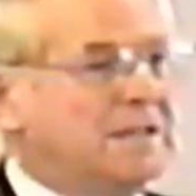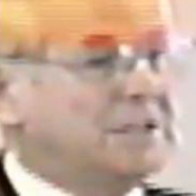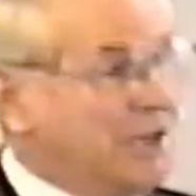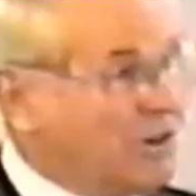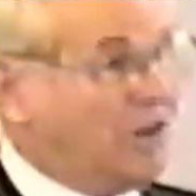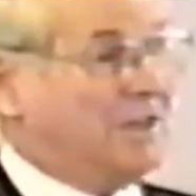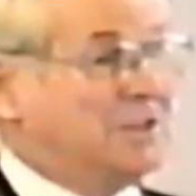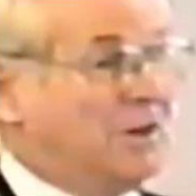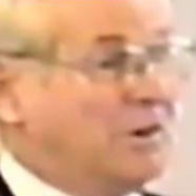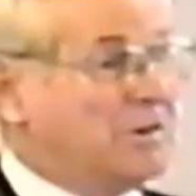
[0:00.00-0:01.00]
Do you long
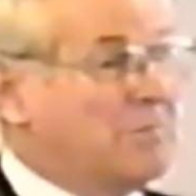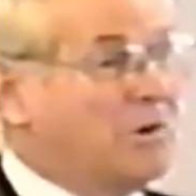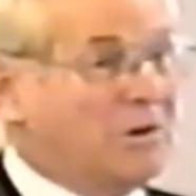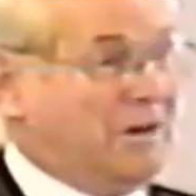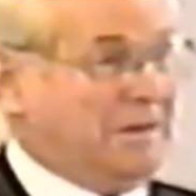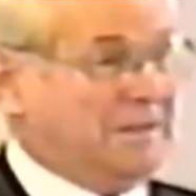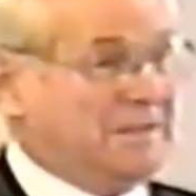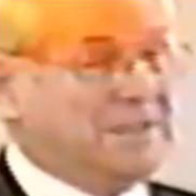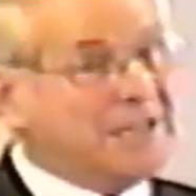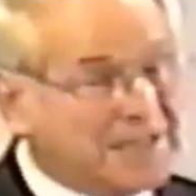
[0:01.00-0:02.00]
to learn more?
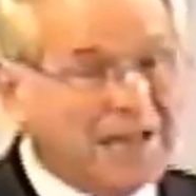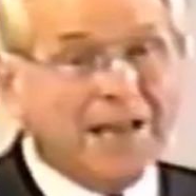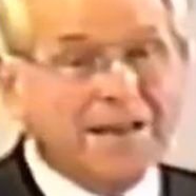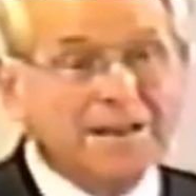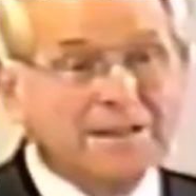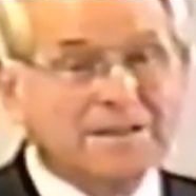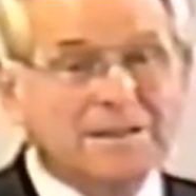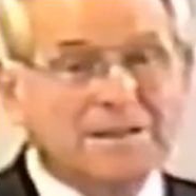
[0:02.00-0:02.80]
You can.